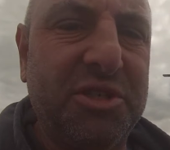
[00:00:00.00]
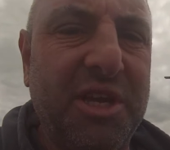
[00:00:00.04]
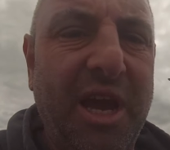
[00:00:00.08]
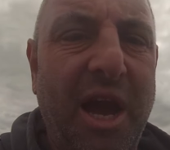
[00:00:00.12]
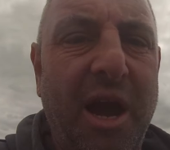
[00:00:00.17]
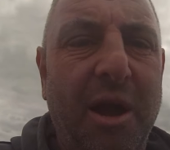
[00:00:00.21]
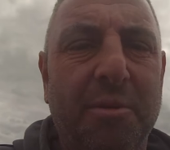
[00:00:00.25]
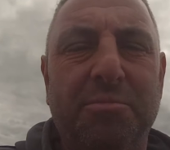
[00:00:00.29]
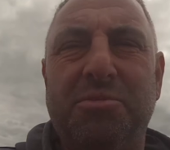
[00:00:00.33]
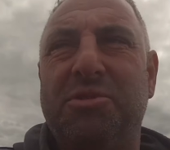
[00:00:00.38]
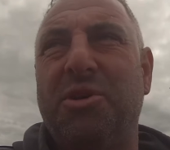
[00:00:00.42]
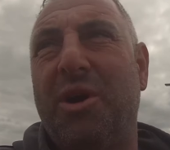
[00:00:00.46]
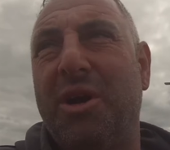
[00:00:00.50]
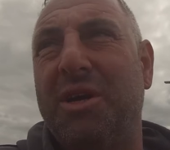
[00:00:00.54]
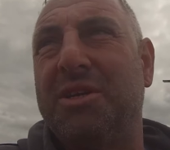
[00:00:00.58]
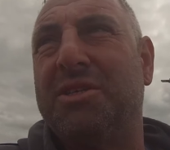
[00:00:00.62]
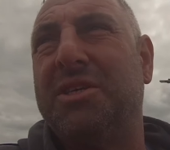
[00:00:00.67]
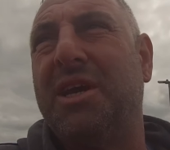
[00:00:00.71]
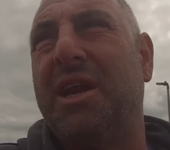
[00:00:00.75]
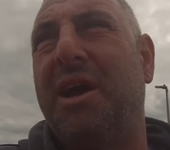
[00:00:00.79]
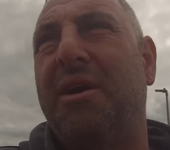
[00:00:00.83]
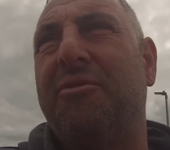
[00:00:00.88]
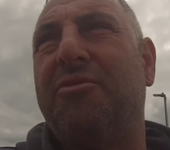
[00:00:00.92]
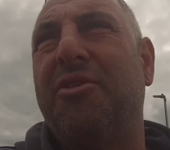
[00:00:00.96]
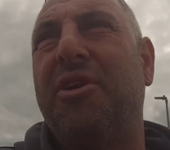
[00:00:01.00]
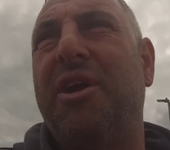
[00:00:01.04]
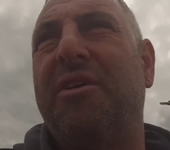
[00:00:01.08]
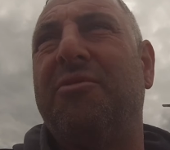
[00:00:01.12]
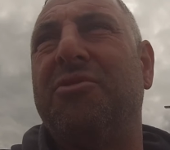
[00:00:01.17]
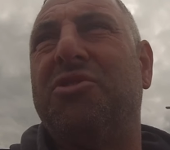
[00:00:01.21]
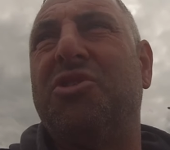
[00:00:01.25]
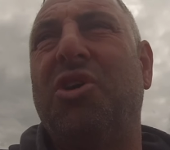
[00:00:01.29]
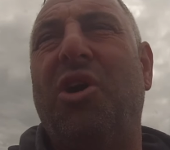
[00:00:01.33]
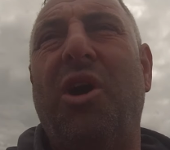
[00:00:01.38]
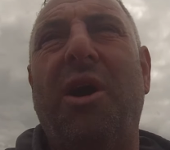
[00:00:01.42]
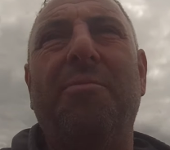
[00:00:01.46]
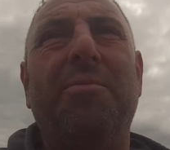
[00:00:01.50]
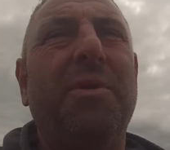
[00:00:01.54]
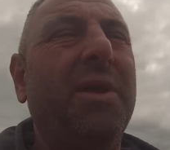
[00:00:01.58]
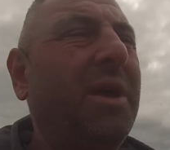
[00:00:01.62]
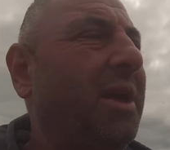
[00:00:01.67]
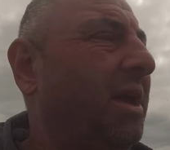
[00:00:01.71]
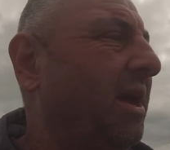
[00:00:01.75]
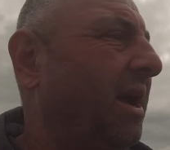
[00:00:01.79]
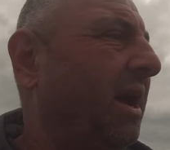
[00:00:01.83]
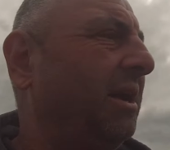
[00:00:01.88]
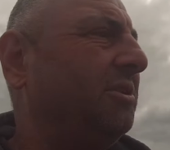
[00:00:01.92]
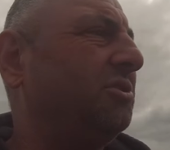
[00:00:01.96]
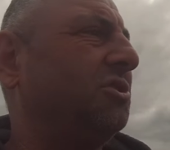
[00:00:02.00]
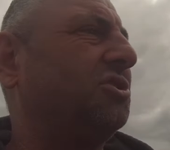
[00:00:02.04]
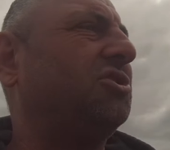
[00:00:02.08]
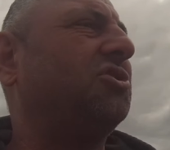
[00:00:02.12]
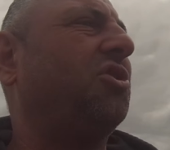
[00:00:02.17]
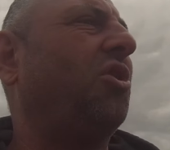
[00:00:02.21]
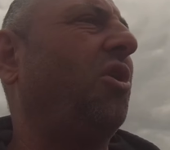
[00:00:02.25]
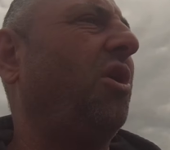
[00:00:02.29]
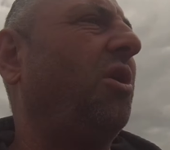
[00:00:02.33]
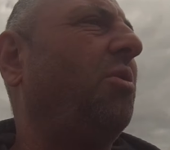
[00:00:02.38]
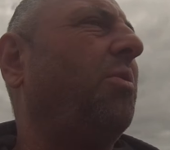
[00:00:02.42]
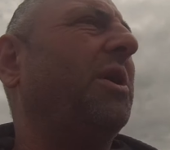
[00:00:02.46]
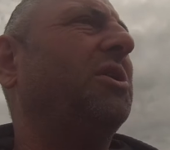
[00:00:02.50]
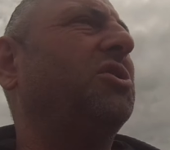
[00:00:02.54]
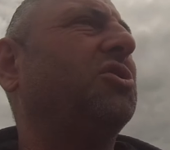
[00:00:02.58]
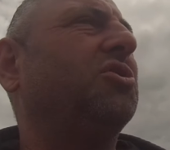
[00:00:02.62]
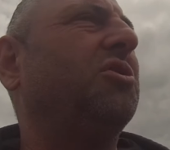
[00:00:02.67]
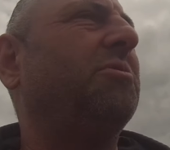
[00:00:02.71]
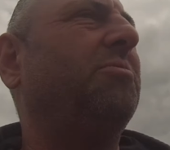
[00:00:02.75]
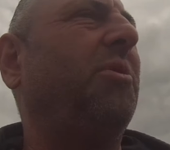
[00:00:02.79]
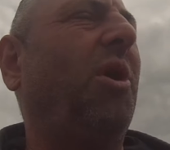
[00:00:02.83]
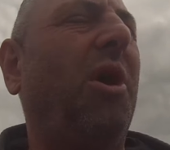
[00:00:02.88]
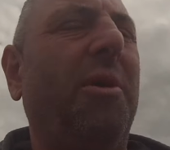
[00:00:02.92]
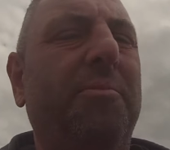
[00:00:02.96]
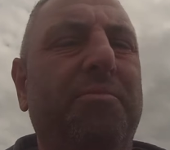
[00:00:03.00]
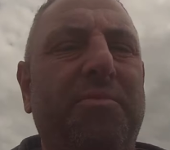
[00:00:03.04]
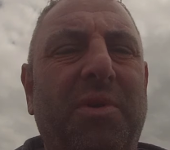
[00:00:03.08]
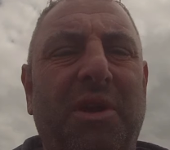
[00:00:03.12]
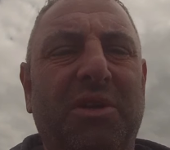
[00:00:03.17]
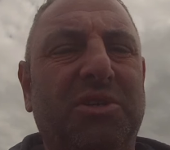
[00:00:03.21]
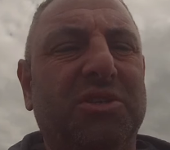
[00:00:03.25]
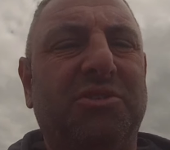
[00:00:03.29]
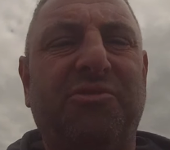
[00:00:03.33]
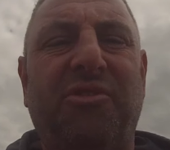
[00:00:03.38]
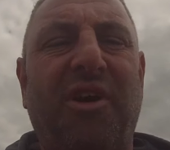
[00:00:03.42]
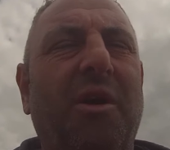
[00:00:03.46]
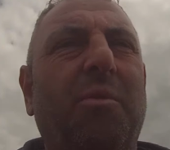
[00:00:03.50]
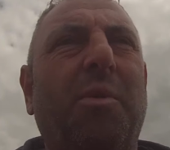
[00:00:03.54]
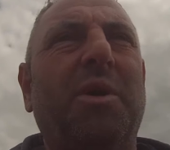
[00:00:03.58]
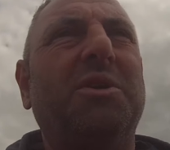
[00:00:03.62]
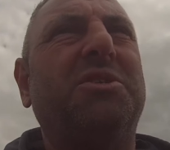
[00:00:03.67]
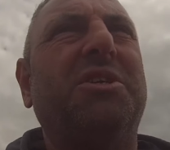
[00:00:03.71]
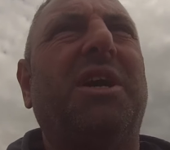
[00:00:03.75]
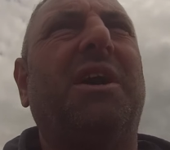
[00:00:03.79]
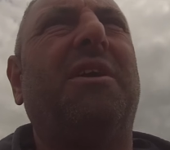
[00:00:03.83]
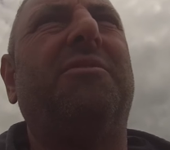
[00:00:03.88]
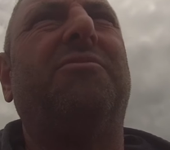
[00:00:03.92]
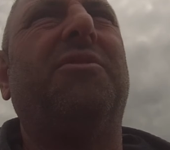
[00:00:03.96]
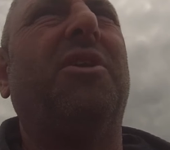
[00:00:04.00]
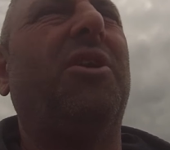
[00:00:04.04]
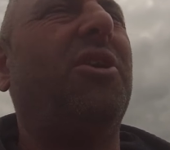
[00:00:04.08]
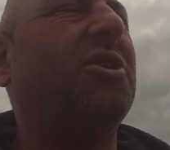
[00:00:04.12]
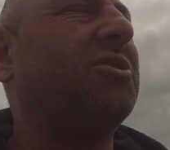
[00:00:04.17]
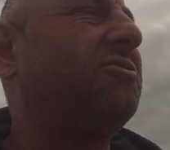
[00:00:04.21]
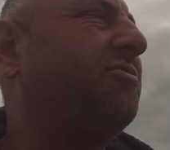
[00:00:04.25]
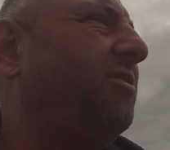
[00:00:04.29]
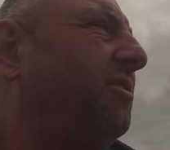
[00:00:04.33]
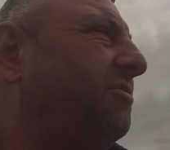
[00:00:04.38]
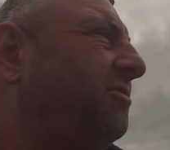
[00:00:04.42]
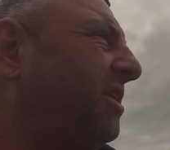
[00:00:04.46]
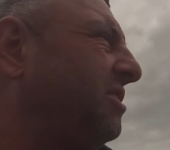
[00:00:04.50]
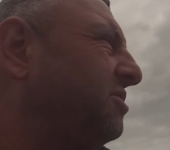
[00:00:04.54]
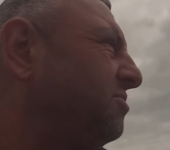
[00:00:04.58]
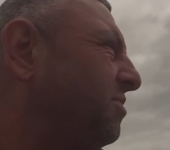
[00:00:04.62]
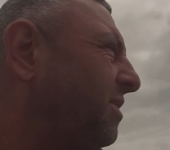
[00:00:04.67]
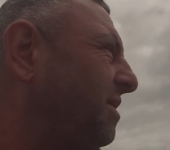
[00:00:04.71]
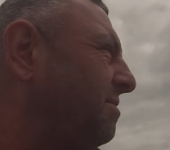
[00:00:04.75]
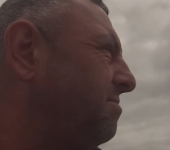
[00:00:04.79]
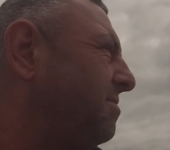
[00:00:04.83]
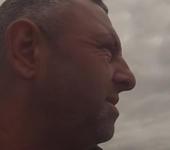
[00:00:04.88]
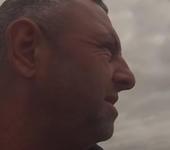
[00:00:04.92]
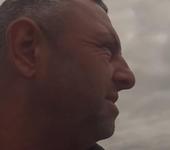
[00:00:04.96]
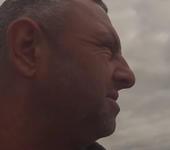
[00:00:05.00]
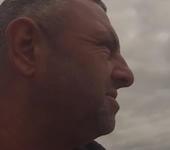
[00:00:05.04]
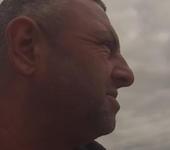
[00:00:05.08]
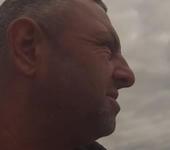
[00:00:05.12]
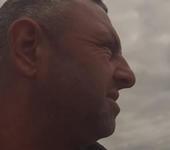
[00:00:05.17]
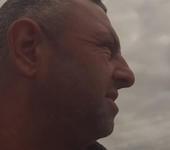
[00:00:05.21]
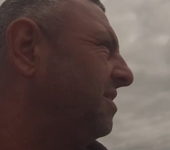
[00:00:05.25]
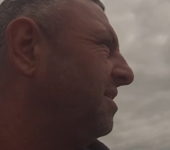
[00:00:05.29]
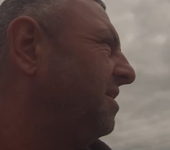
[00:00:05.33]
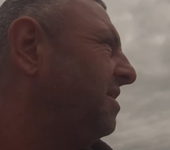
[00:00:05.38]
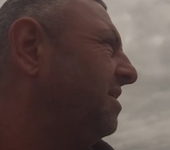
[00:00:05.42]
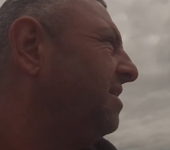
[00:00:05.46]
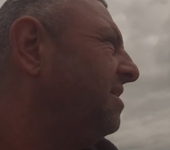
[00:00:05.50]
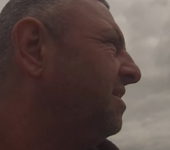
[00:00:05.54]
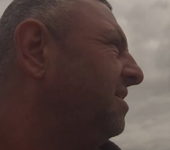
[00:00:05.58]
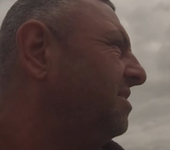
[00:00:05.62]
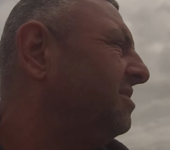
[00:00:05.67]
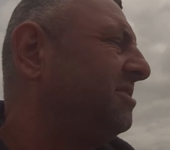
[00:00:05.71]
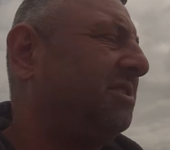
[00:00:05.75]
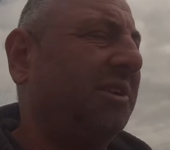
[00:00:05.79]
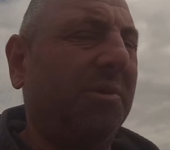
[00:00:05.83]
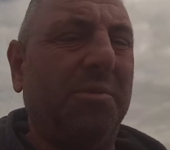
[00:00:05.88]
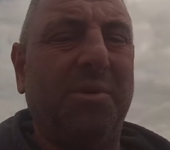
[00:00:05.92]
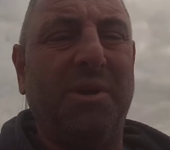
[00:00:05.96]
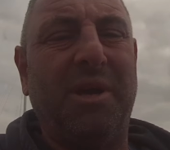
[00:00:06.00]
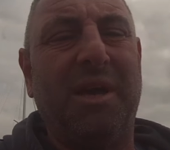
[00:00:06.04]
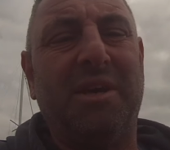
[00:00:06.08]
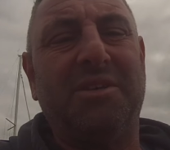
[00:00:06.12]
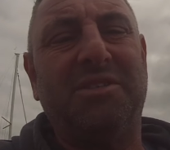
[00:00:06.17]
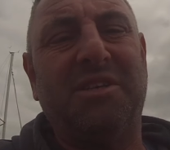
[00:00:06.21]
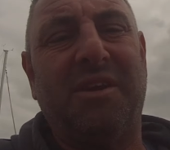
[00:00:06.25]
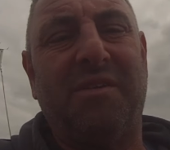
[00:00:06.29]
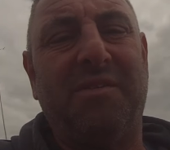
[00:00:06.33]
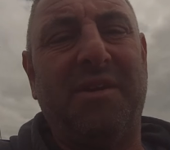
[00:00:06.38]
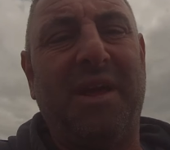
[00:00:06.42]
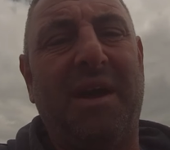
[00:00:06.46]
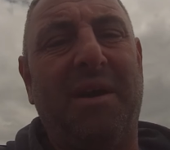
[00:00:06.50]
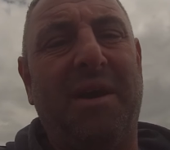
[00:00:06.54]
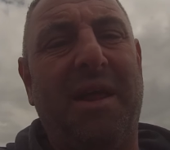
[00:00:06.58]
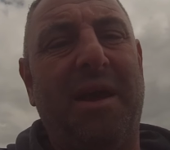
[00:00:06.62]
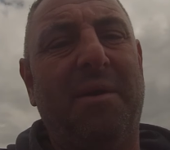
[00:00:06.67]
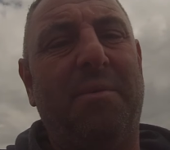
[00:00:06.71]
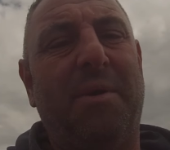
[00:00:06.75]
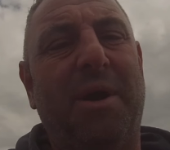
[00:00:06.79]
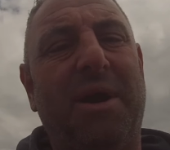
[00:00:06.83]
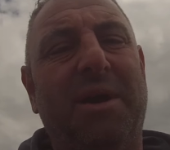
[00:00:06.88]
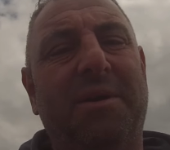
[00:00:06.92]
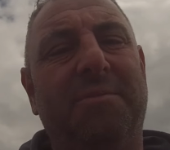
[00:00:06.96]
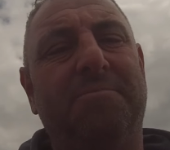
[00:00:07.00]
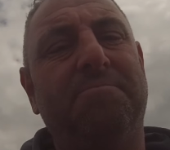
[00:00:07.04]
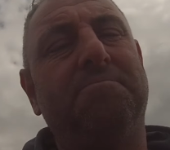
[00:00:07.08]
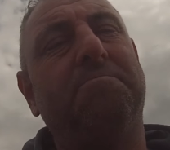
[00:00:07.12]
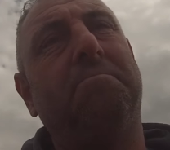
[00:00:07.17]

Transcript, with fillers: set up so I can set up for another time and just tie a wedge on the bottom and just throw a wedge out for the last 15, 20 minutes. See if we can get something out that way.